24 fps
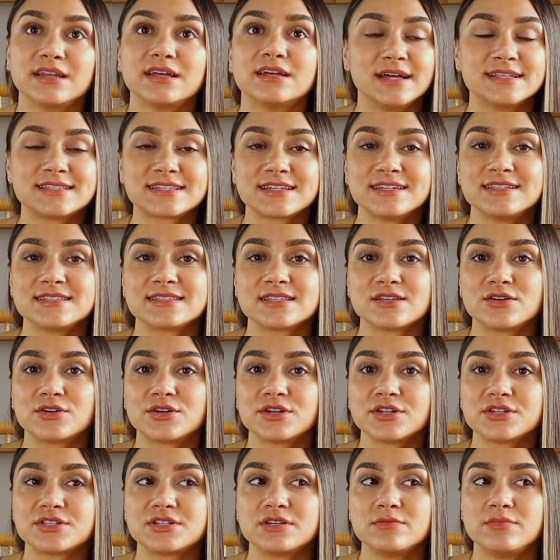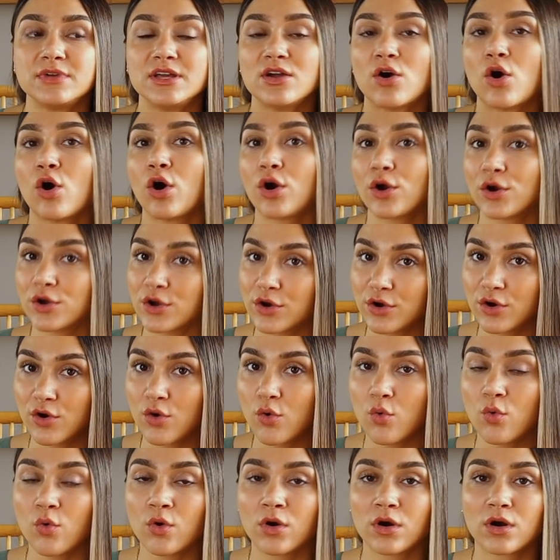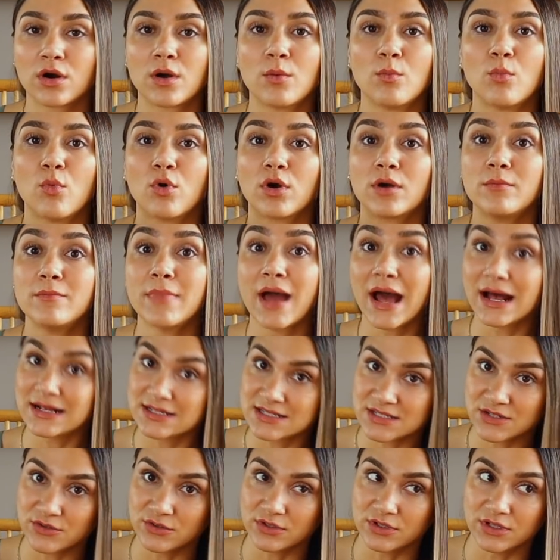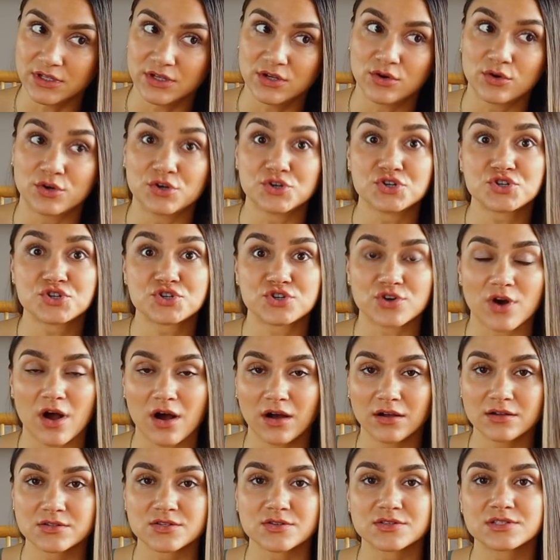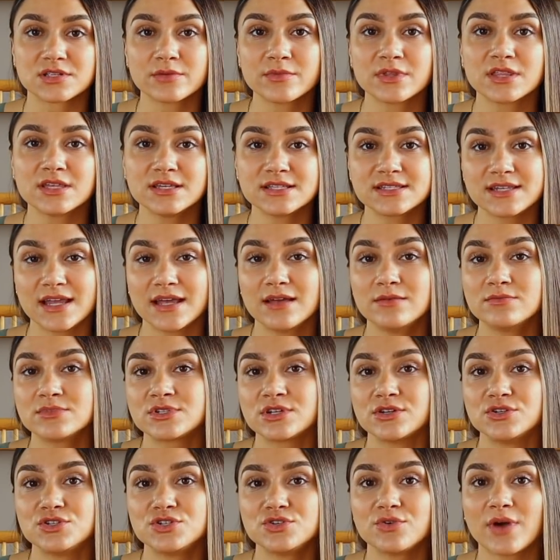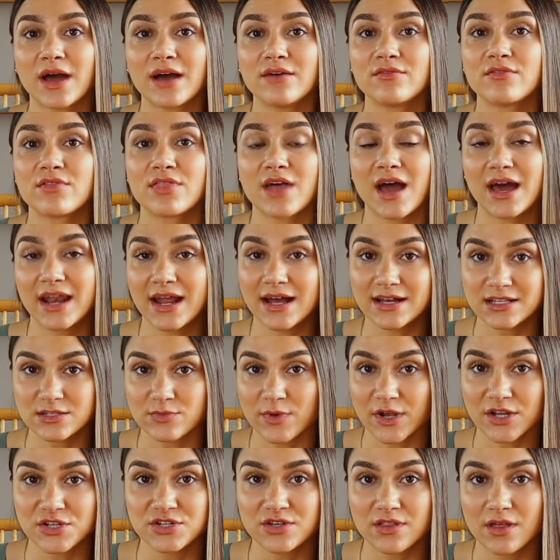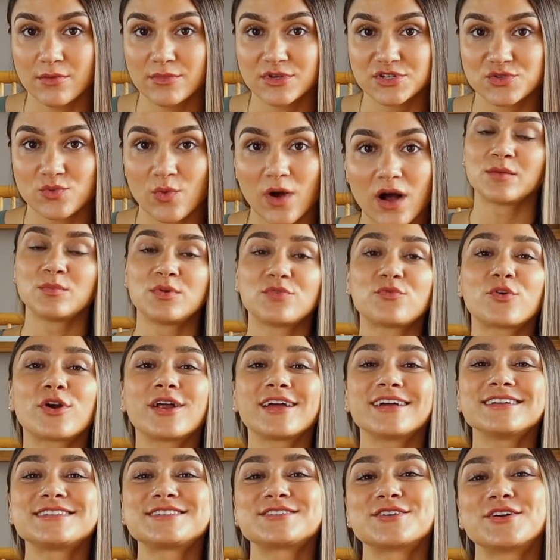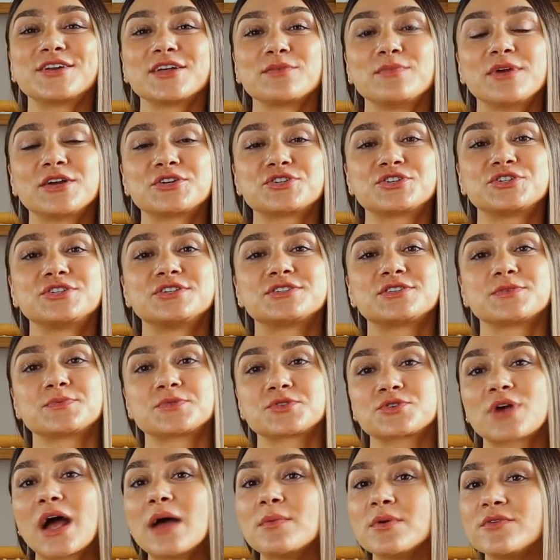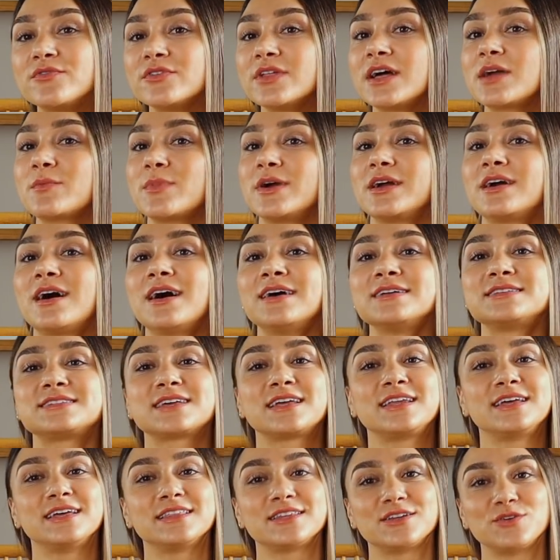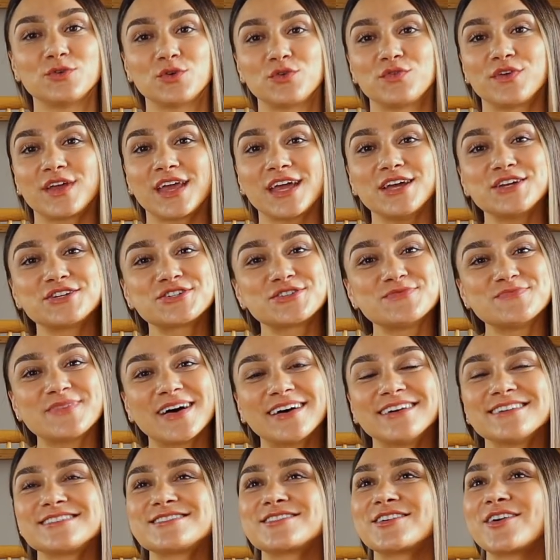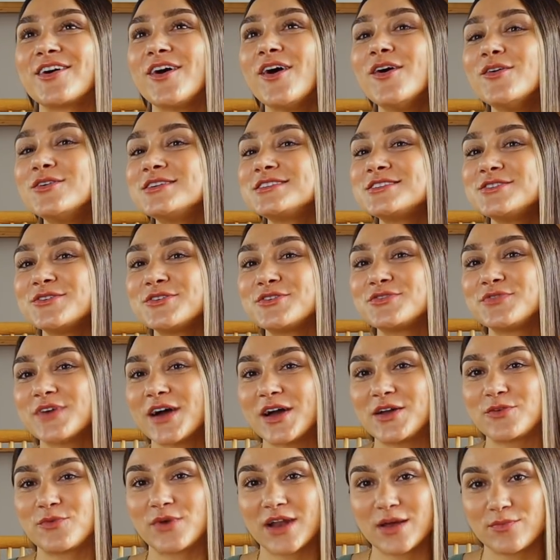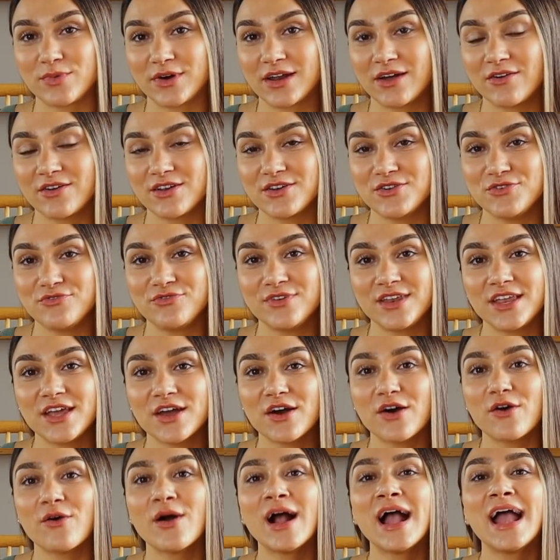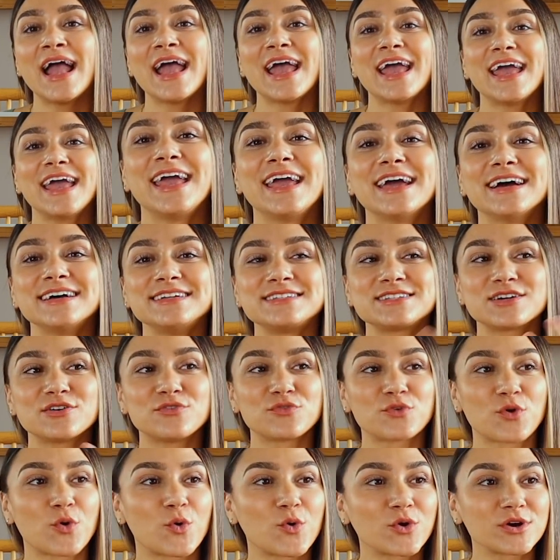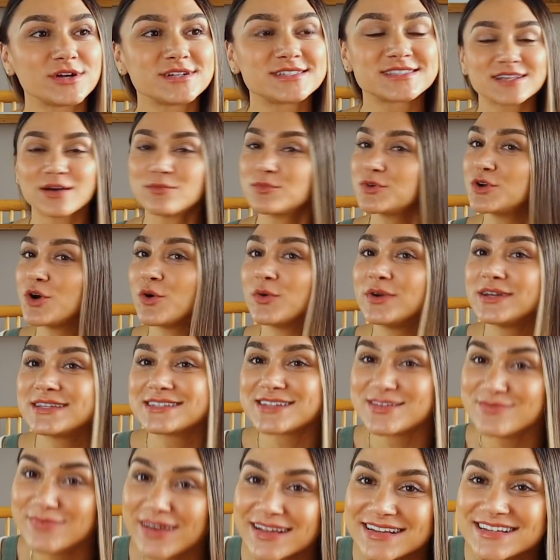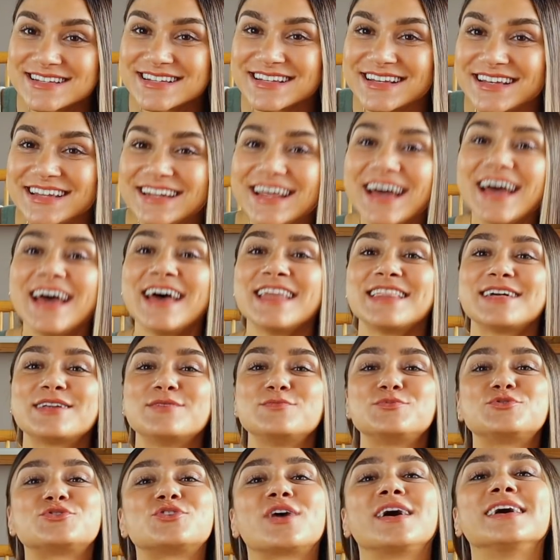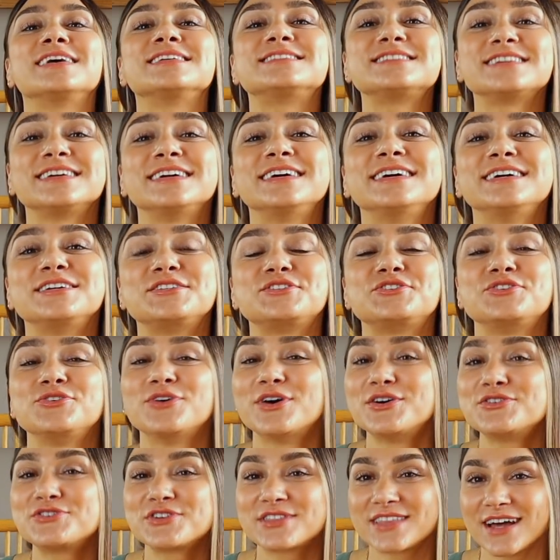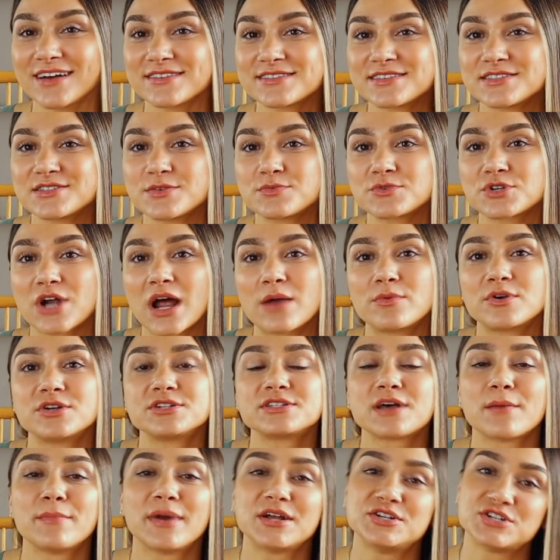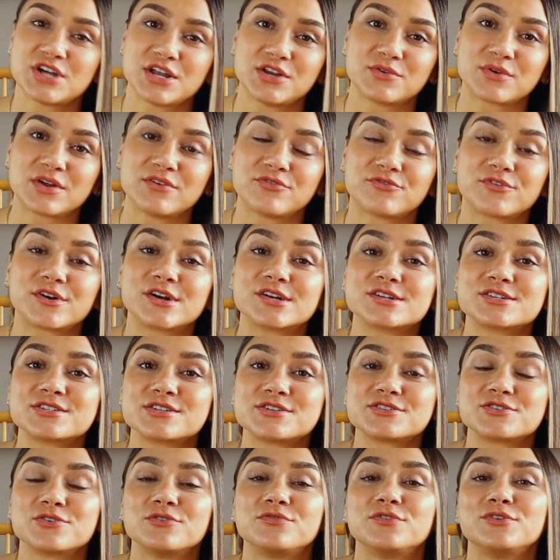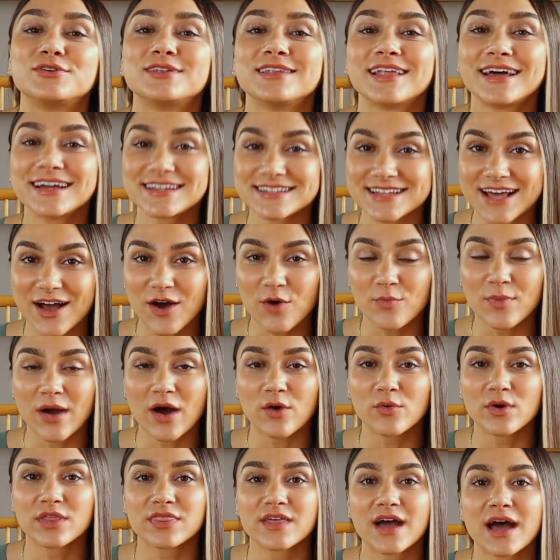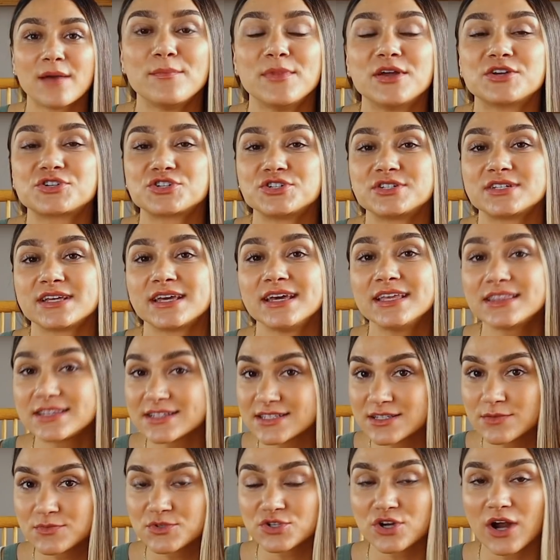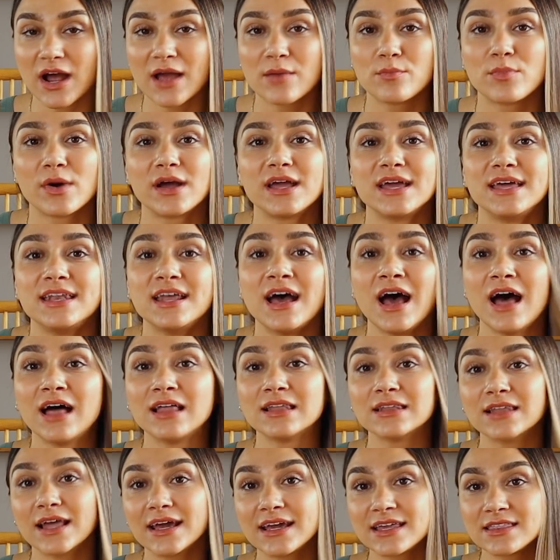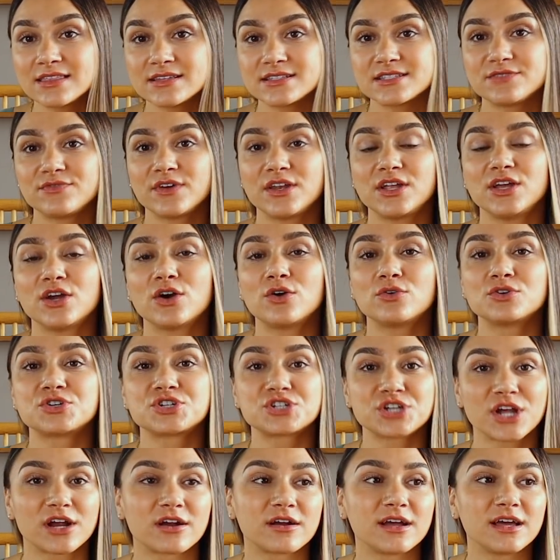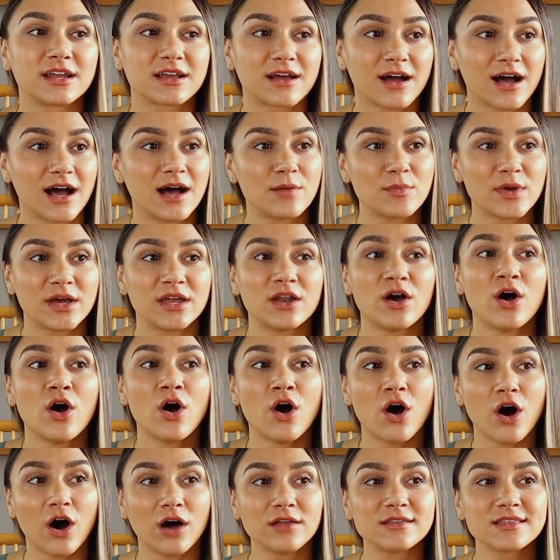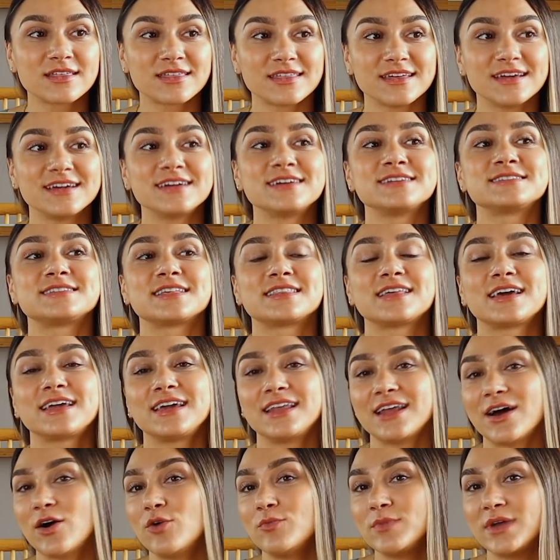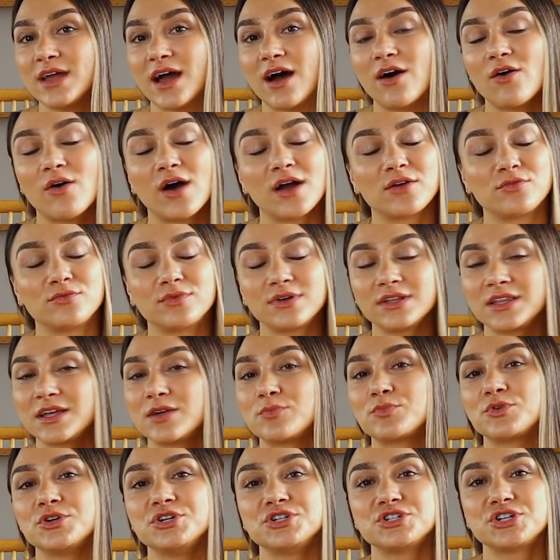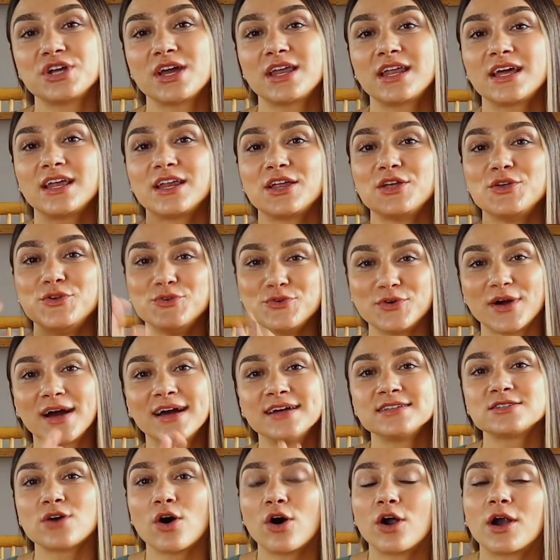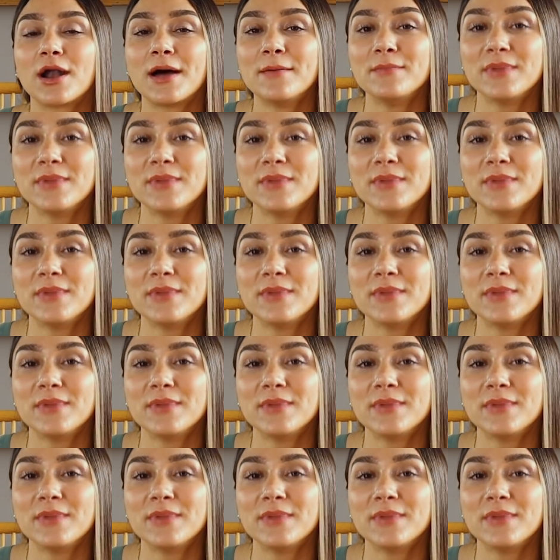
it, it's considered to be harder or more masculine or strong. So some of these names do have that aspect to them as well. Before I get started, make sure to subscribe if you like my content, hit the notification bell so you're always notified when I put out a new video. And of course, I'm going to mention that I'm trying to hit 200,000 subscribers by January 1st. So if you'd like to help out with that, make sure to hit the subscribe button, like this video, share it, comment, all the things that can help me out. I really appreciate it. You guys are